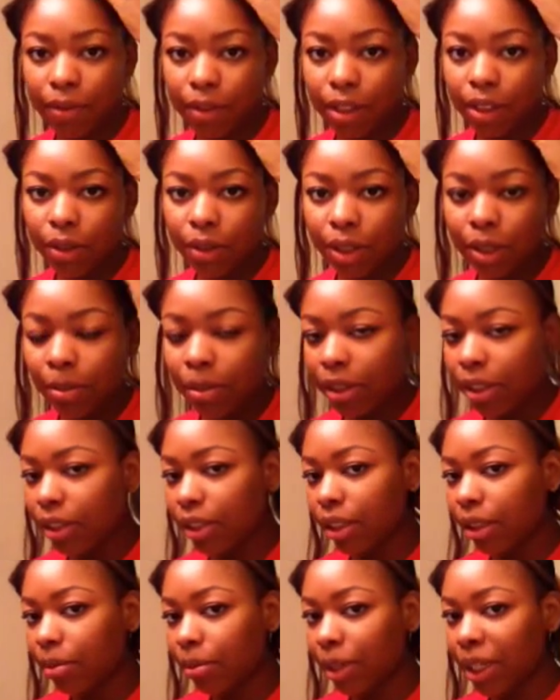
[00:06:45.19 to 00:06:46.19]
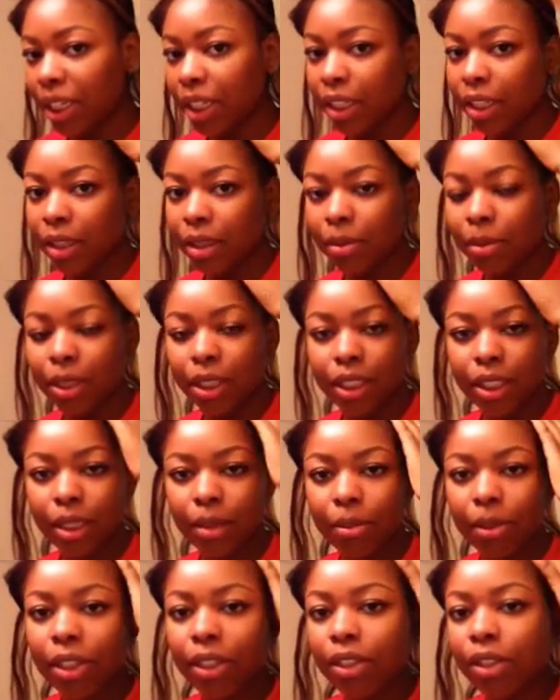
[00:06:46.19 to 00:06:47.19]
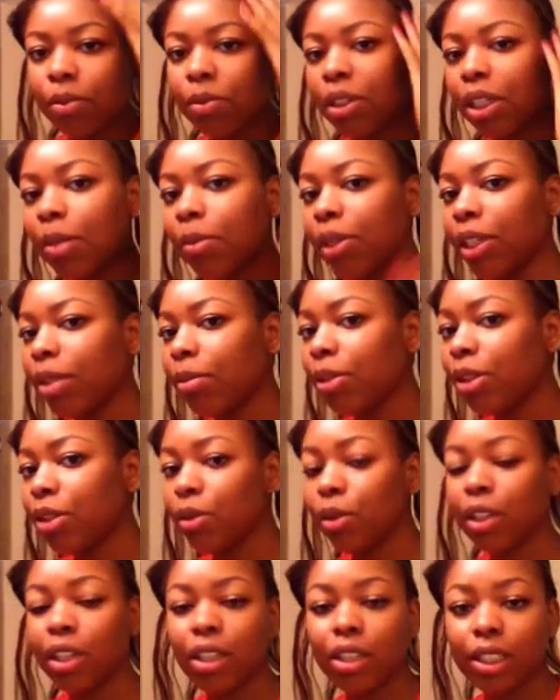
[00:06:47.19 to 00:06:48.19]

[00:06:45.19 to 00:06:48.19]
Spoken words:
fuller up here than back here because up here is where I'm going to be doing